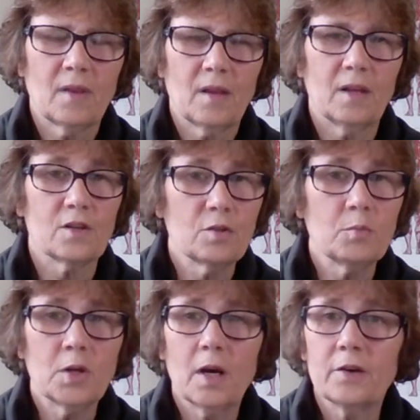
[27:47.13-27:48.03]
It should
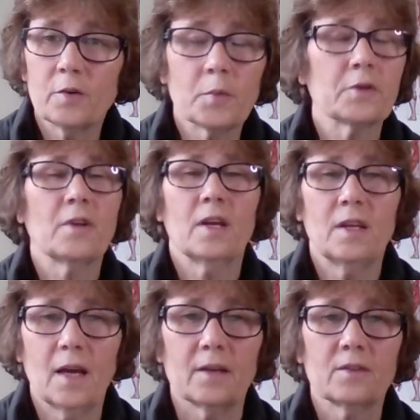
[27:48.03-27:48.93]
be 100%
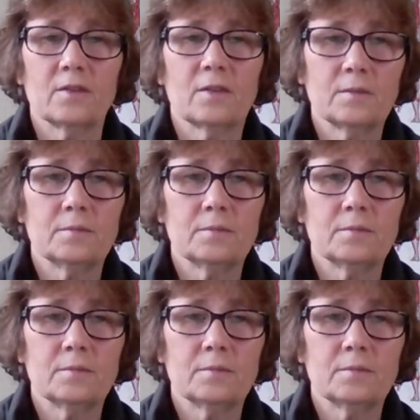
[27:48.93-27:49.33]
yes.